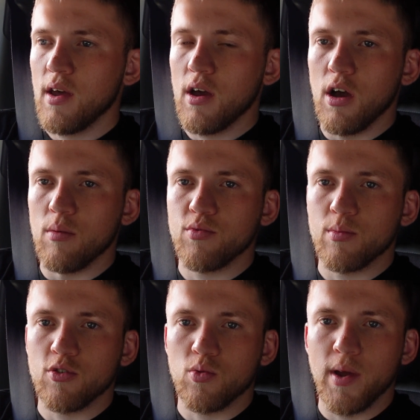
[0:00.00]
So
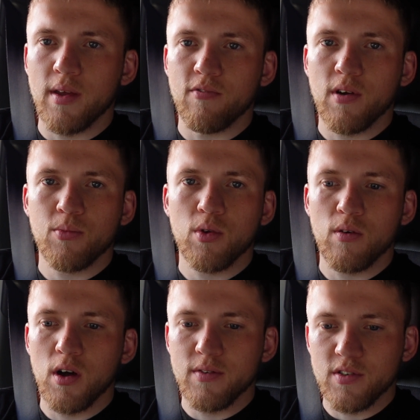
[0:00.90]
I'm just waiting for him to
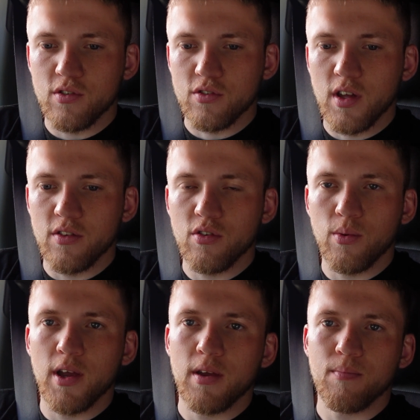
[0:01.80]
arrive. It's just 10
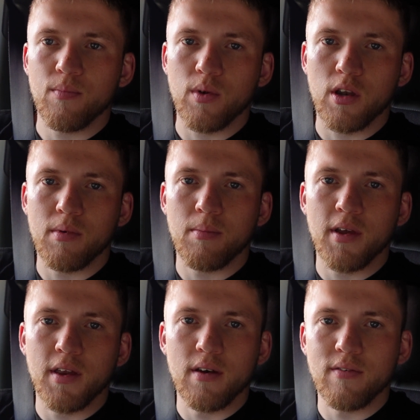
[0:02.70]
to 8. We're going to be
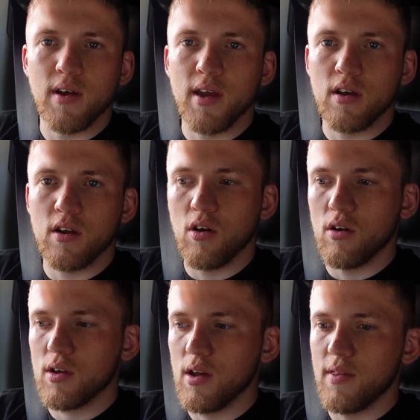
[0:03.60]
meeting there for 8
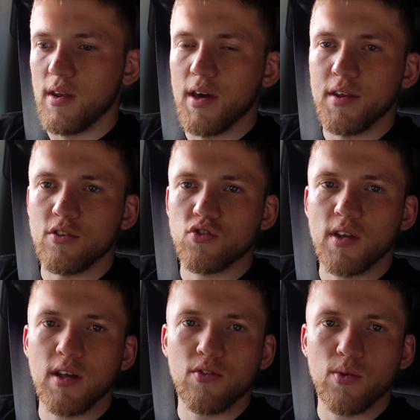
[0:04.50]
o'clock and then heading
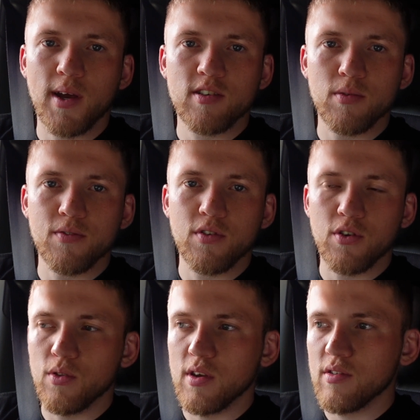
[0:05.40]
straight down to Exmouth to
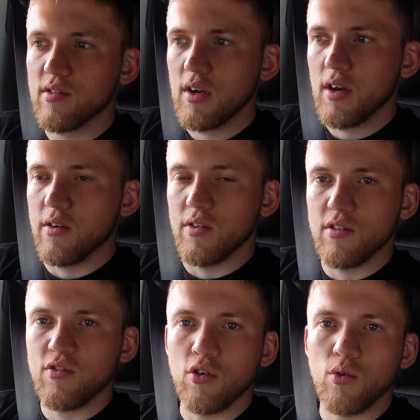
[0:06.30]
do these
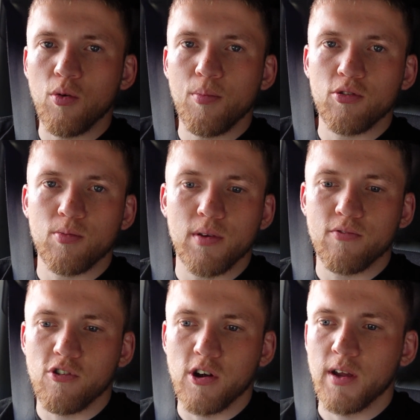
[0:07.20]
2 or possibly
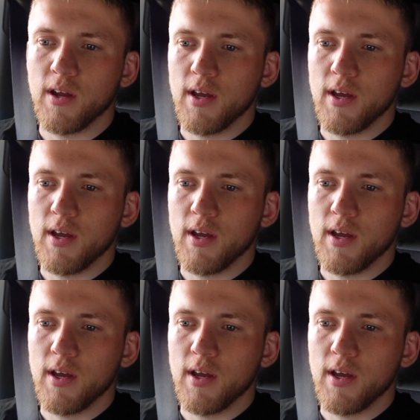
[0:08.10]
3.